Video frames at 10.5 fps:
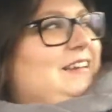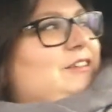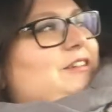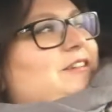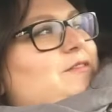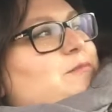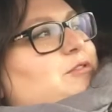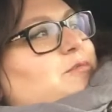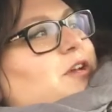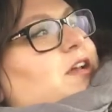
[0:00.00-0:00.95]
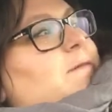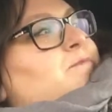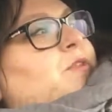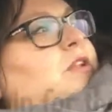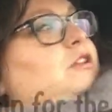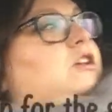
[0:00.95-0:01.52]
So to give him some money.
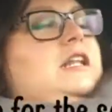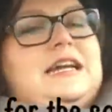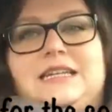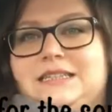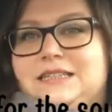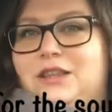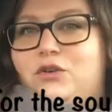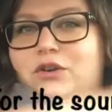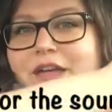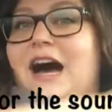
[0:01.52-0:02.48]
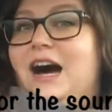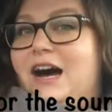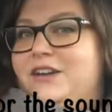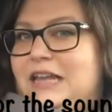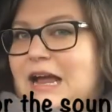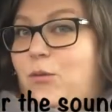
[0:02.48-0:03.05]
But luckily, he didn't look that
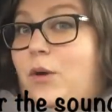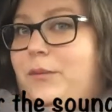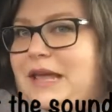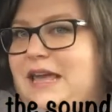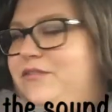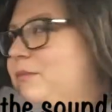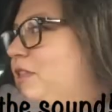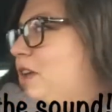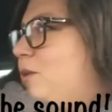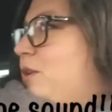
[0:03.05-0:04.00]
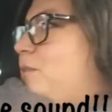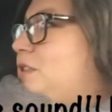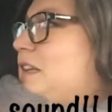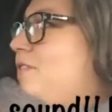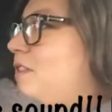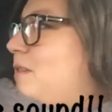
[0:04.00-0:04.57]
hard at like what we gave him. I think you only must
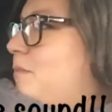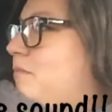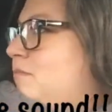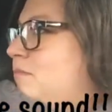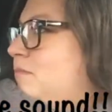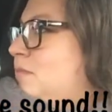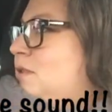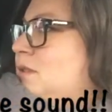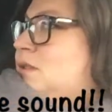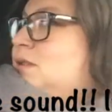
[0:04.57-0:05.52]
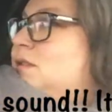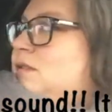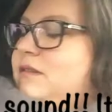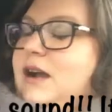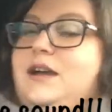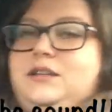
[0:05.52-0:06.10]
have given him.
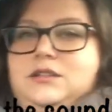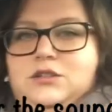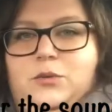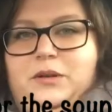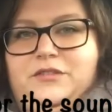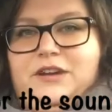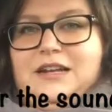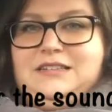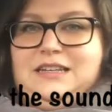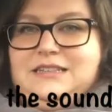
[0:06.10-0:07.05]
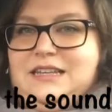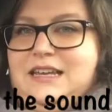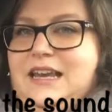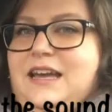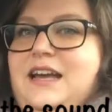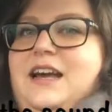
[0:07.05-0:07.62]
Right, a couple of francs, like I say,
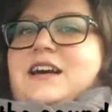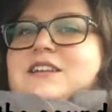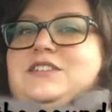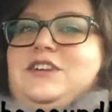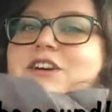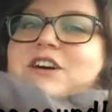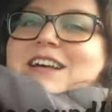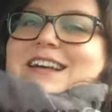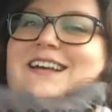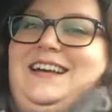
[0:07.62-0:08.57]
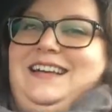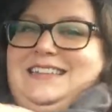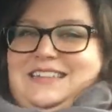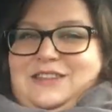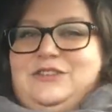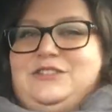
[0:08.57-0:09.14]
yeah. So he
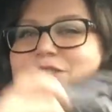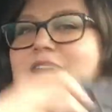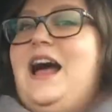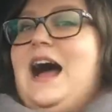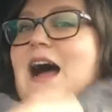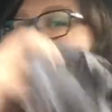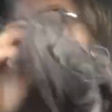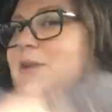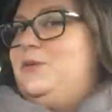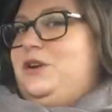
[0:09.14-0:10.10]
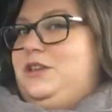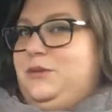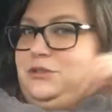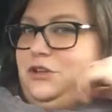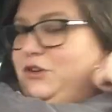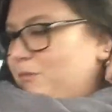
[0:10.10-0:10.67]
didn't look too... I was a bit worried that he
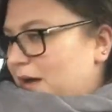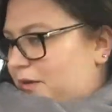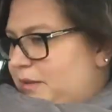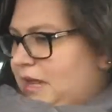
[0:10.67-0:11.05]
was going to come back and be